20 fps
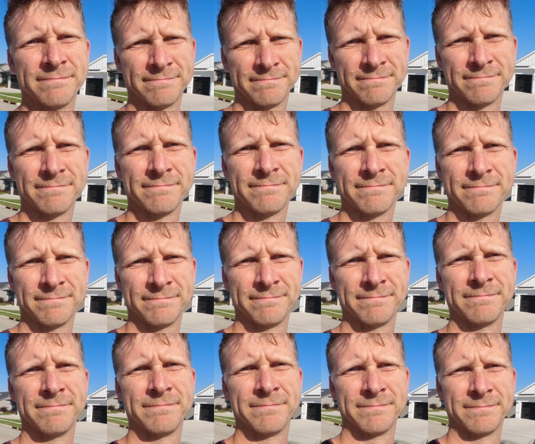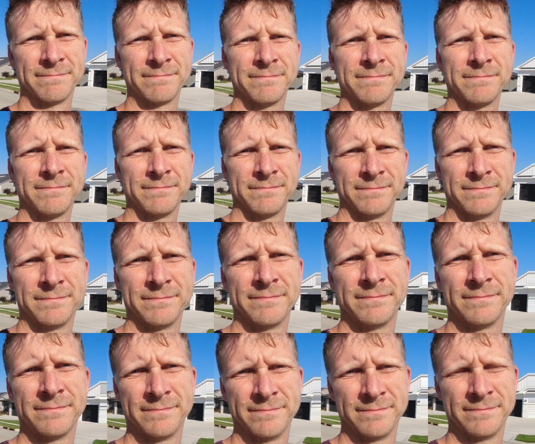
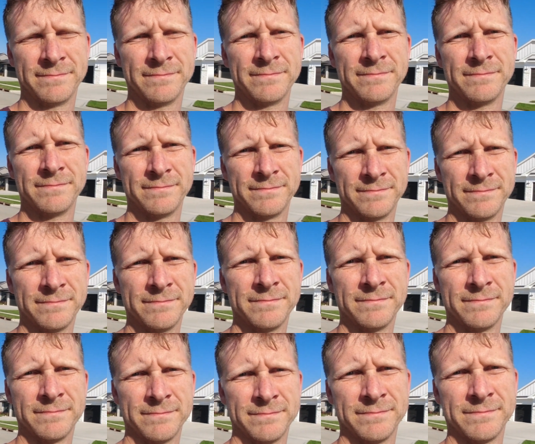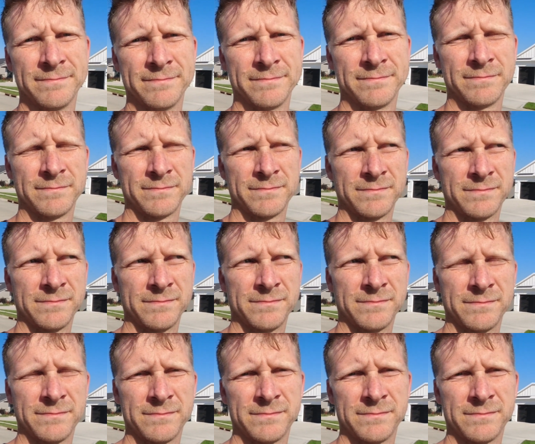This person isn't speaking.